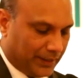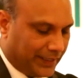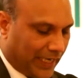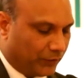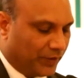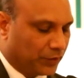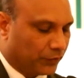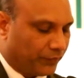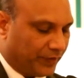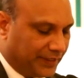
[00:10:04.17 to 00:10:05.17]
The advent
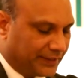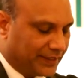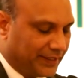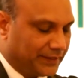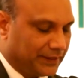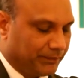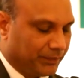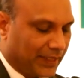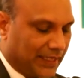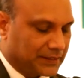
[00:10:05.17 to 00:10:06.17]
of internet
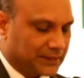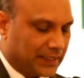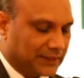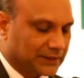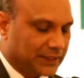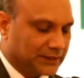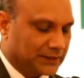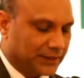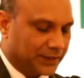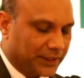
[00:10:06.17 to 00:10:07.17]
has
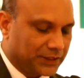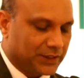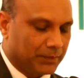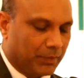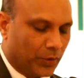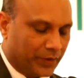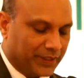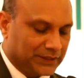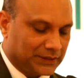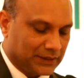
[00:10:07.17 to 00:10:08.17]
transgressed the traditional
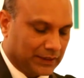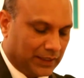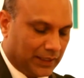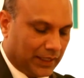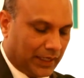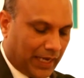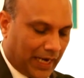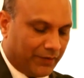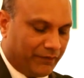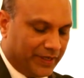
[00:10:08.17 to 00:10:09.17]
boundaries
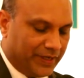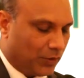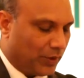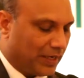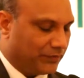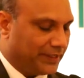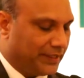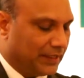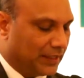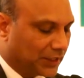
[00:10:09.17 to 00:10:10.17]
and we now have
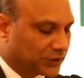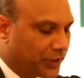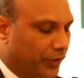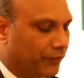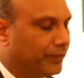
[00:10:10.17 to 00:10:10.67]
the luxury of